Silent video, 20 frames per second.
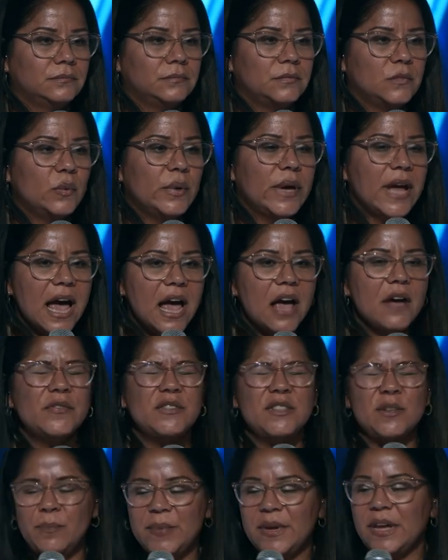We have
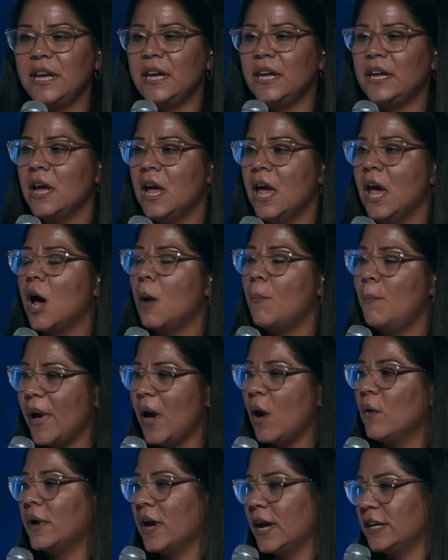to be
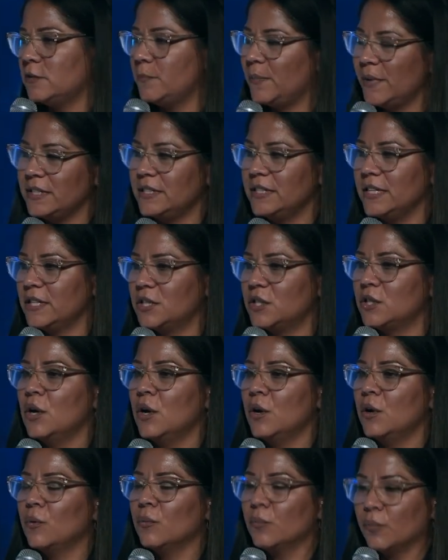about God's business
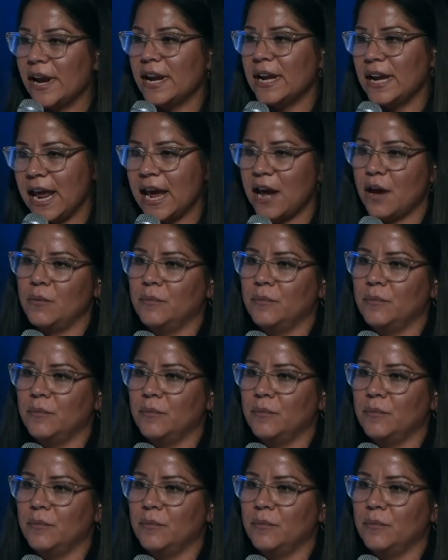right now.